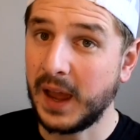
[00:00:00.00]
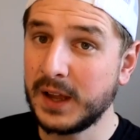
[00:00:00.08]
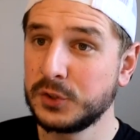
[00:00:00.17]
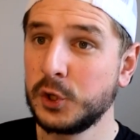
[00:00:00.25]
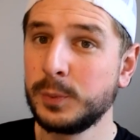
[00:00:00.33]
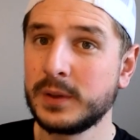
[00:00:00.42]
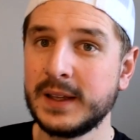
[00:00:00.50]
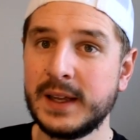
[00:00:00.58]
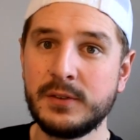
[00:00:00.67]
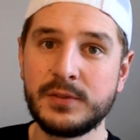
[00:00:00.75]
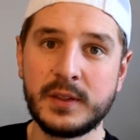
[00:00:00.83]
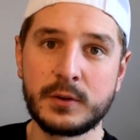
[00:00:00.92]
I do
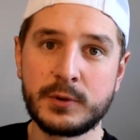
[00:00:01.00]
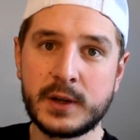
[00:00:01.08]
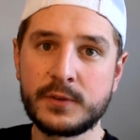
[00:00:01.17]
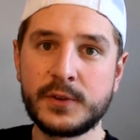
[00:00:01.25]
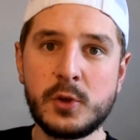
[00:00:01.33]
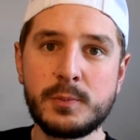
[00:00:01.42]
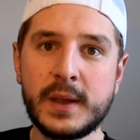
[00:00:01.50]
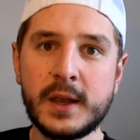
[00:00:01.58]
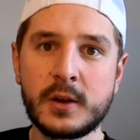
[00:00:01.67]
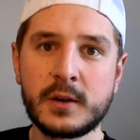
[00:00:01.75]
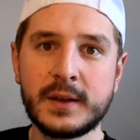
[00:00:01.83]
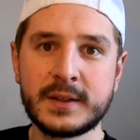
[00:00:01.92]
believe the rear view
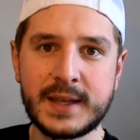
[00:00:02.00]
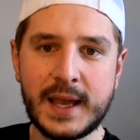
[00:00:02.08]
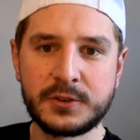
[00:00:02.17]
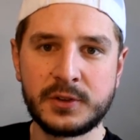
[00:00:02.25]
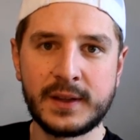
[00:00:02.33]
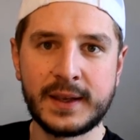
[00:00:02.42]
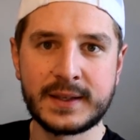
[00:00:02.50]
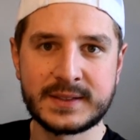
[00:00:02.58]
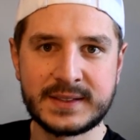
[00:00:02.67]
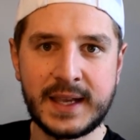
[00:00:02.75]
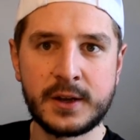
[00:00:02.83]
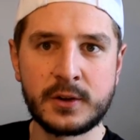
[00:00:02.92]
mirror is actually like a
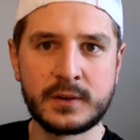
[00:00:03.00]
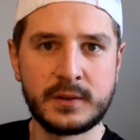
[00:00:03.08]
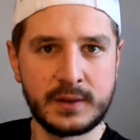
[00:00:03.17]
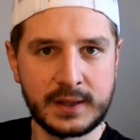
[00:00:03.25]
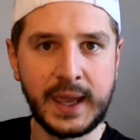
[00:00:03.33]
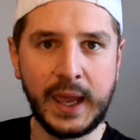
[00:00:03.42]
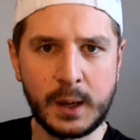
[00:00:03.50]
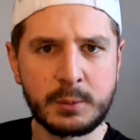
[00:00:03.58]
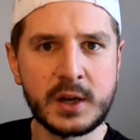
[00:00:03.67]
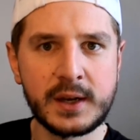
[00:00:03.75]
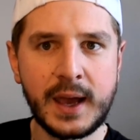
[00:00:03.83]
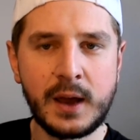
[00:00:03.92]
standard
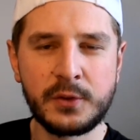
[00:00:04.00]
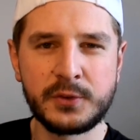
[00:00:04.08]
camera now,